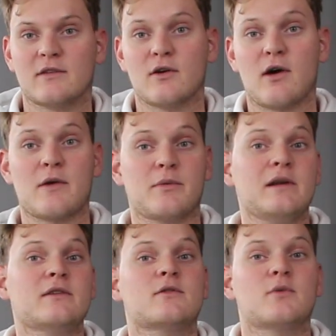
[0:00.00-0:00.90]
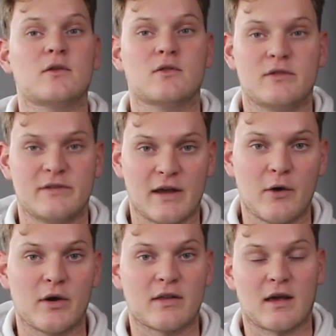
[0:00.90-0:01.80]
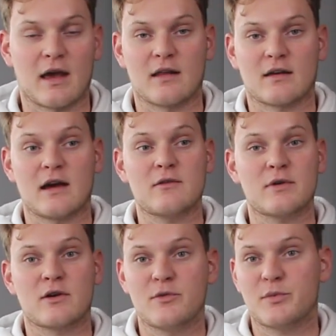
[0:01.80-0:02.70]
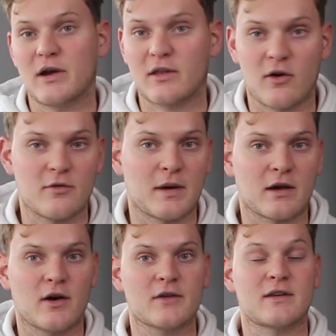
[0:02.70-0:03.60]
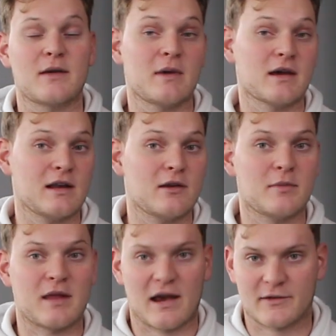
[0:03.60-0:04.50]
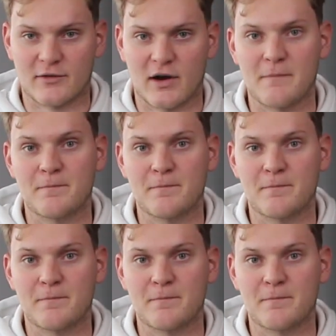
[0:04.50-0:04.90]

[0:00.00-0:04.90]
So I really just want to sell it and kind of recuperate all of my costs and make a little bit extra.